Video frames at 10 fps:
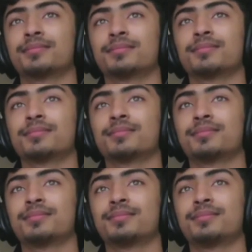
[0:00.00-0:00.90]

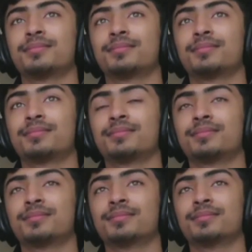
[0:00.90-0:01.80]

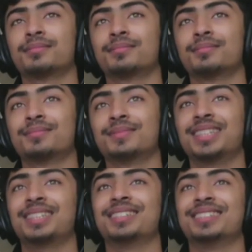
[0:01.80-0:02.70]

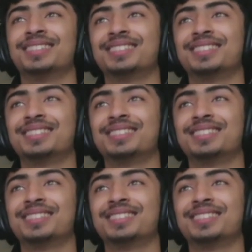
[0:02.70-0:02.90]
The person shown says nothing.